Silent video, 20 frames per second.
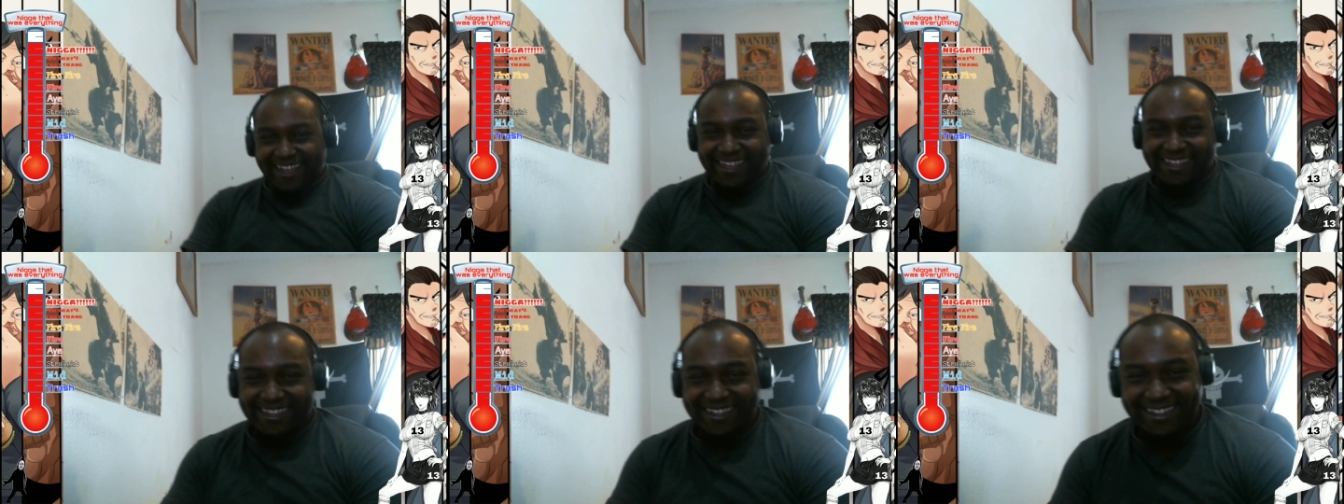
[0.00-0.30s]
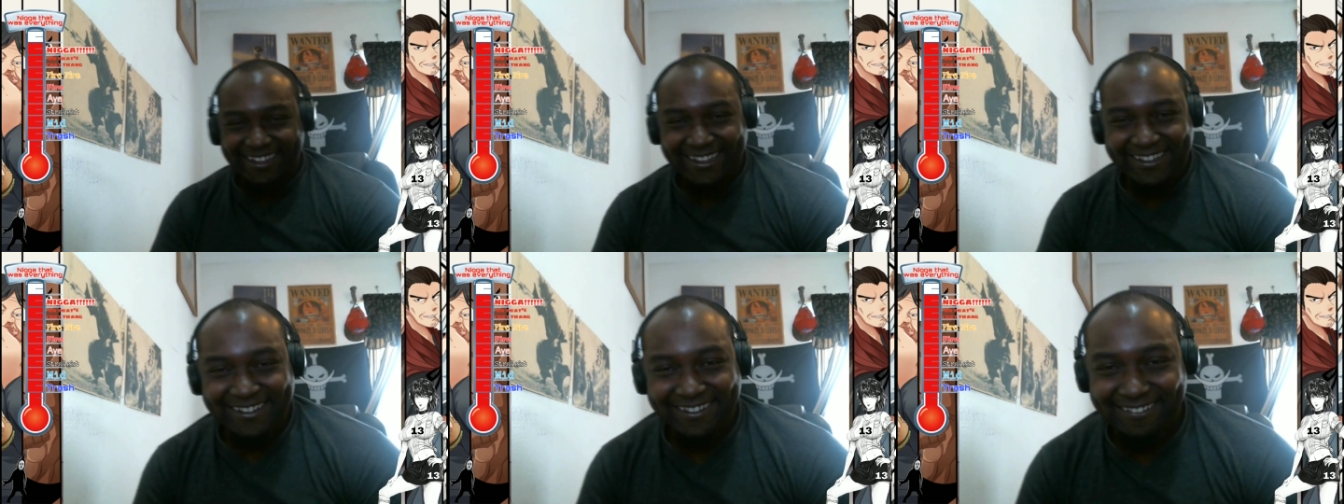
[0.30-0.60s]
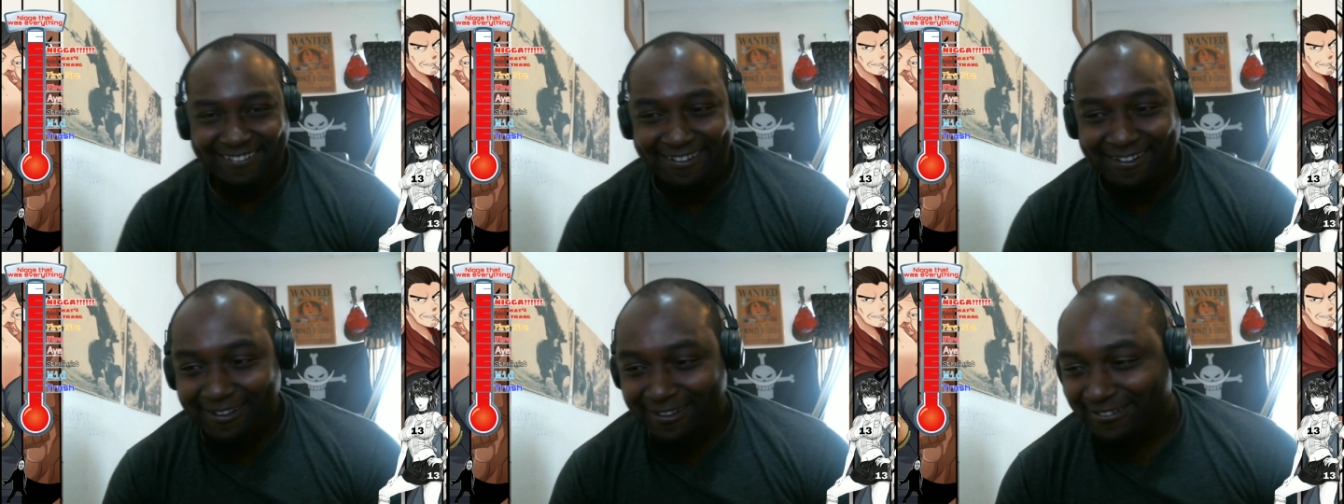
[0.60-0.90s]
Yeah!
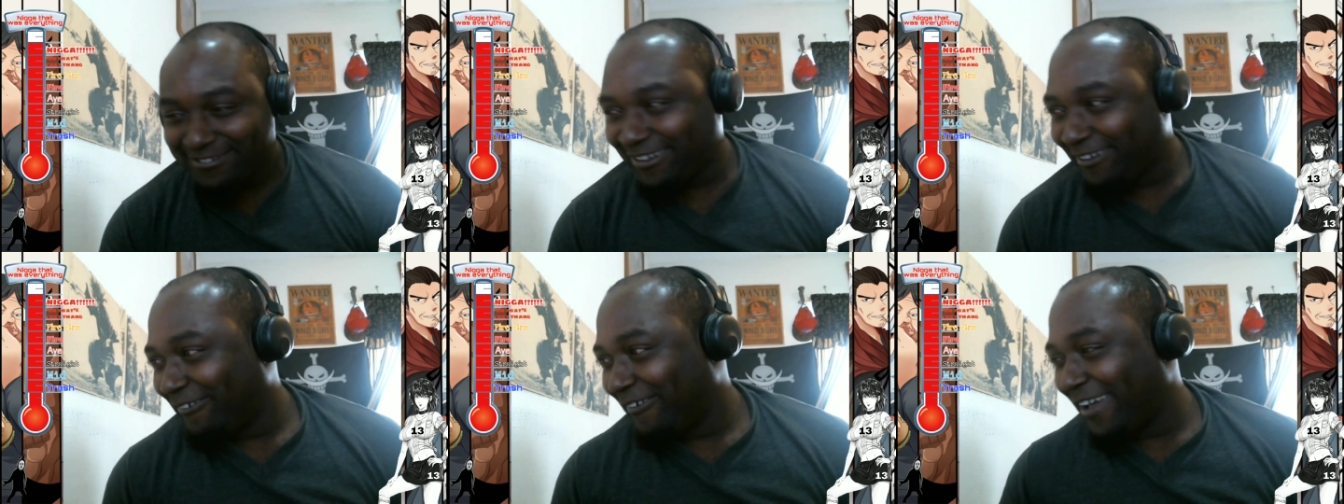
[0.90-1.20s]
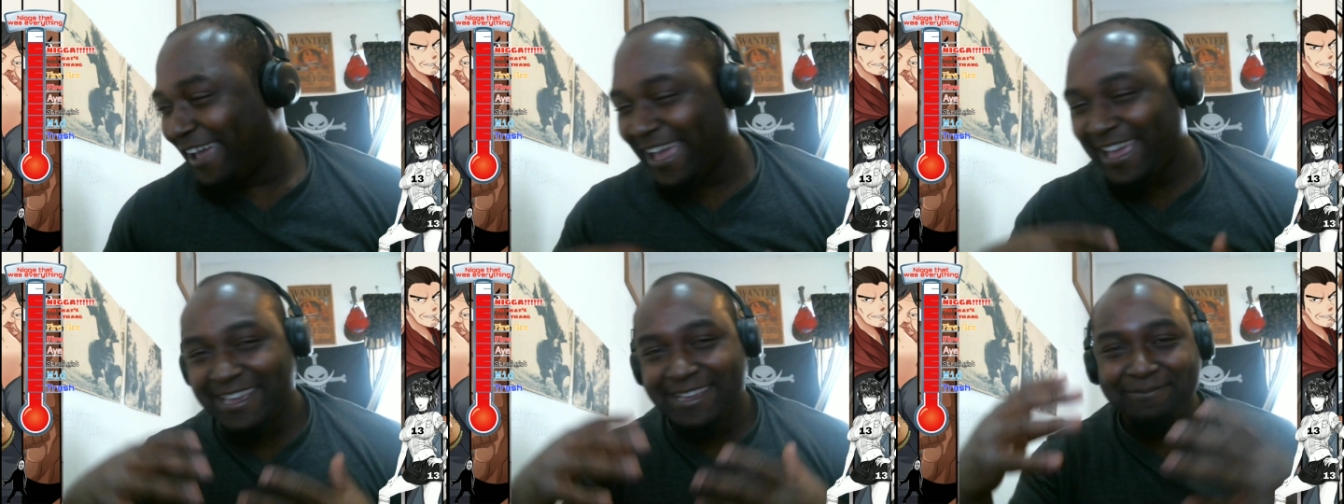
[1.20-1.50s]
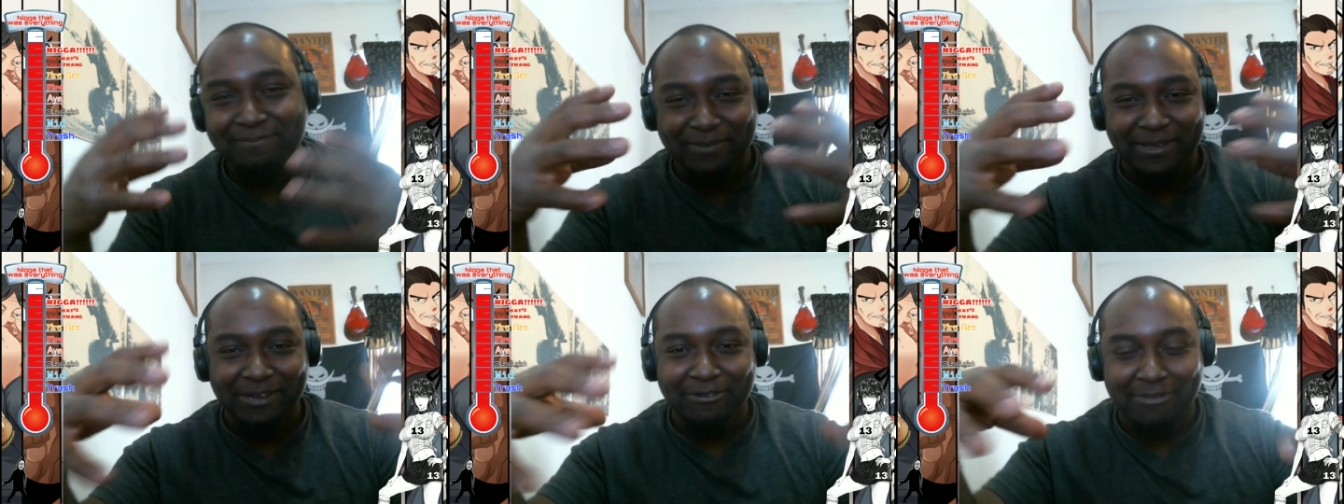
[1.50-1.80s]
So A
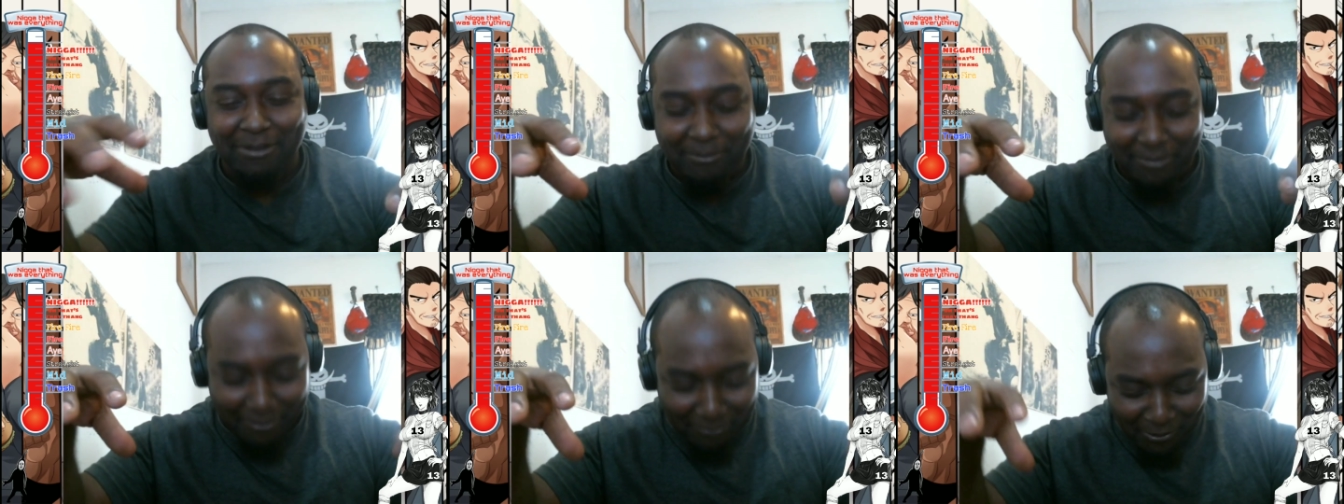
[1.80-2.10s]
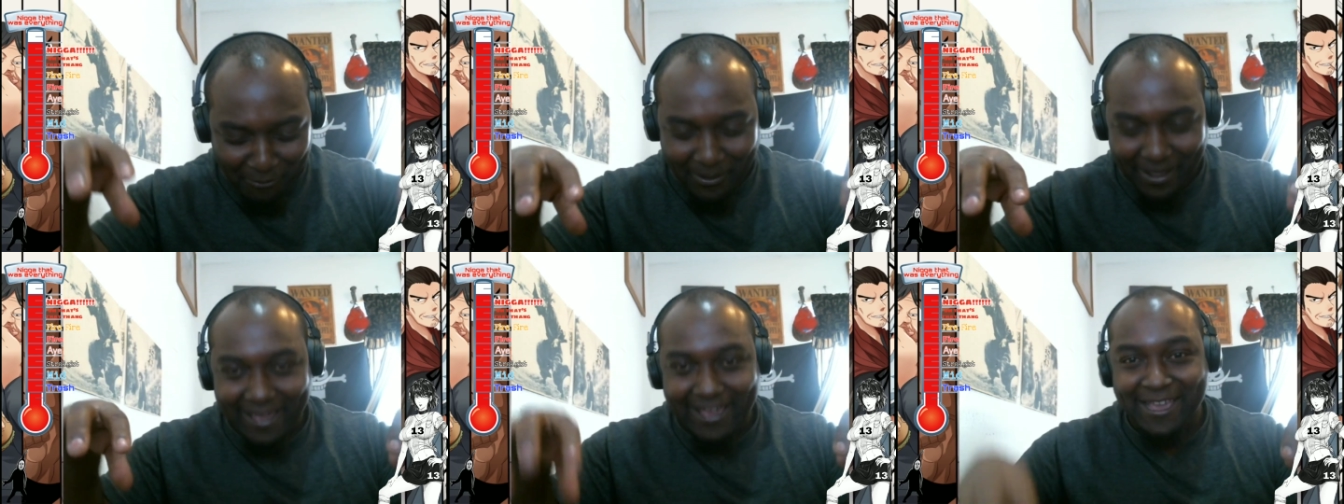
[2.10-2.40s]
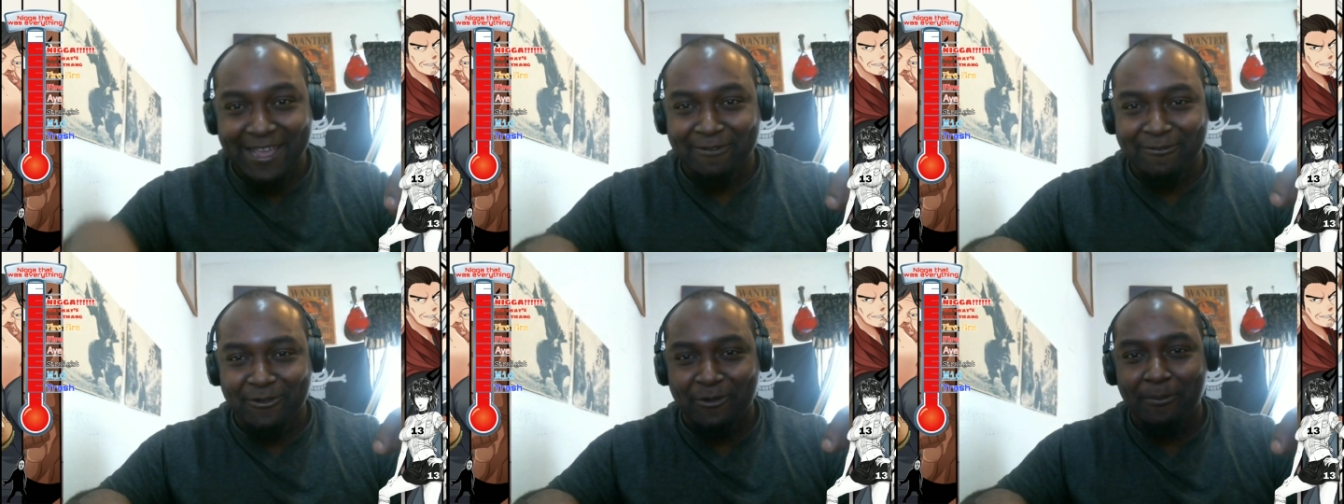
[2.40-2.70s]
and B, remember robot
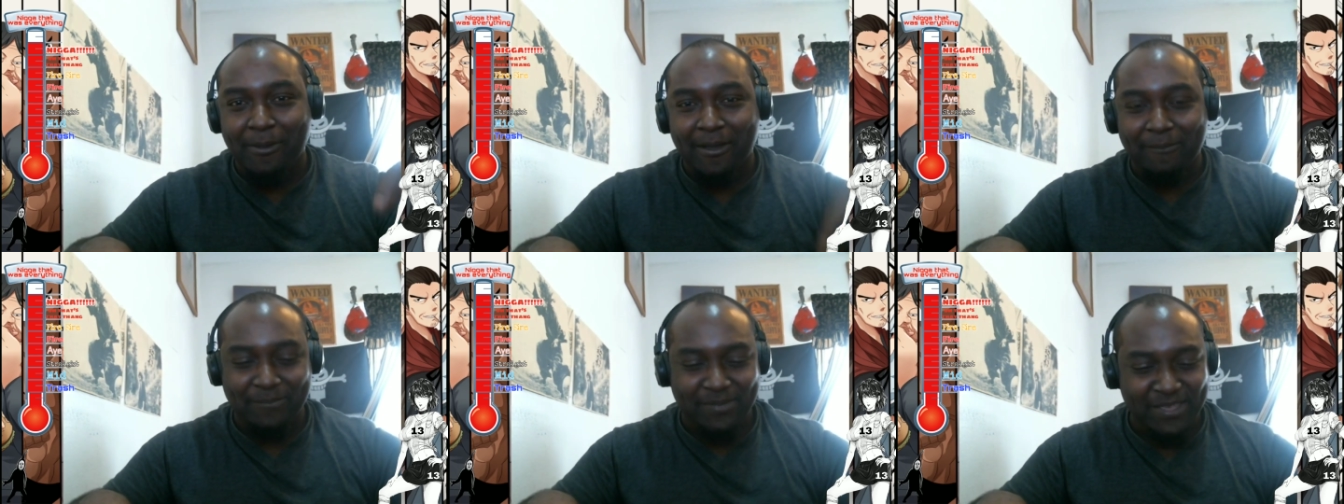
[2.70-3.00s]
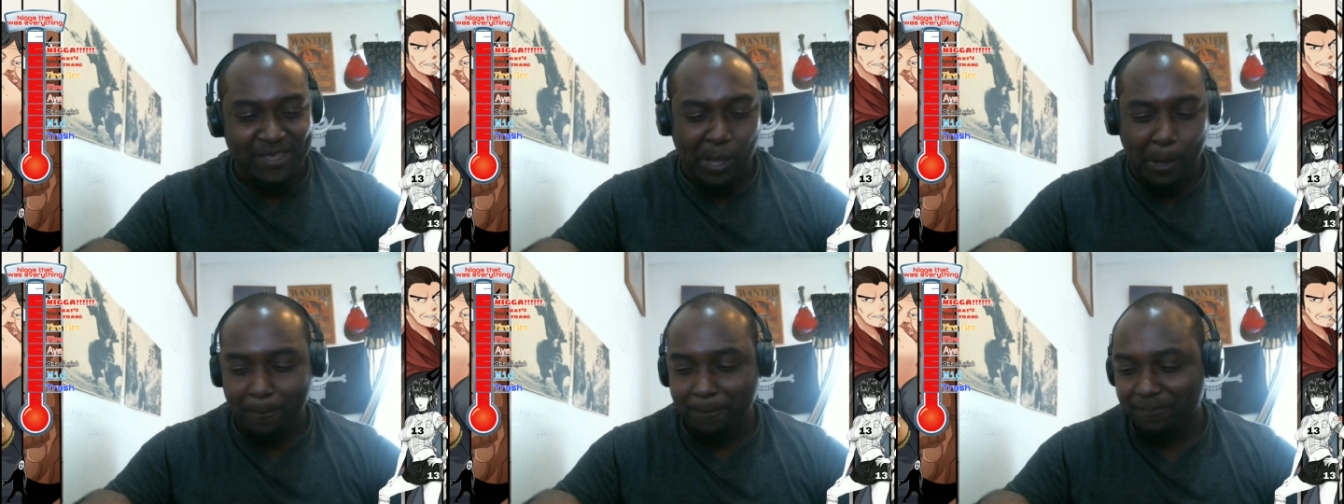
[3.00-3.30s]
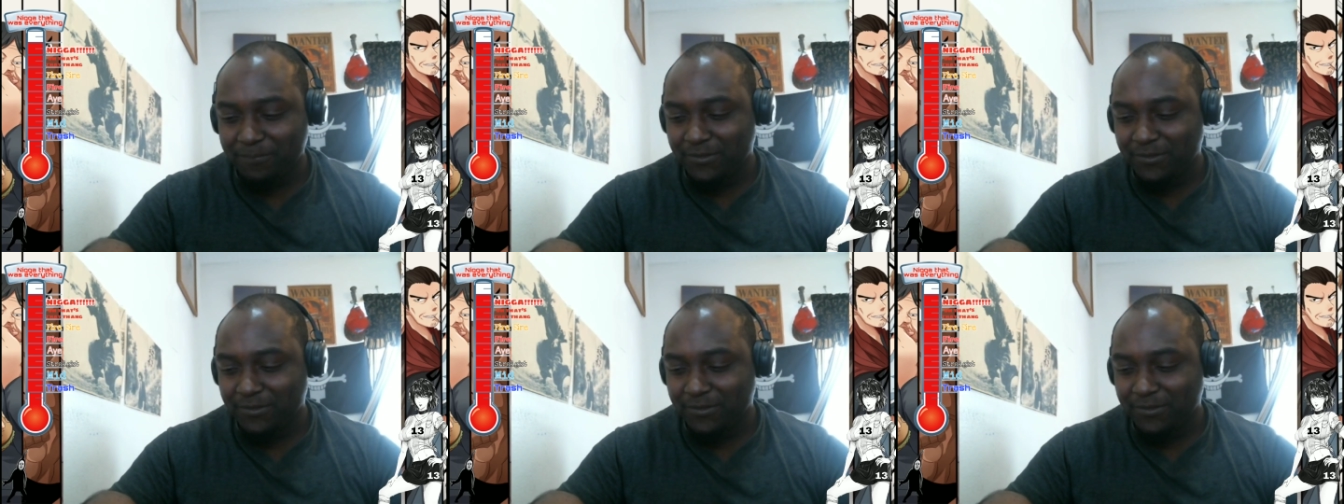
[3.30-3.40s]
A and robot B?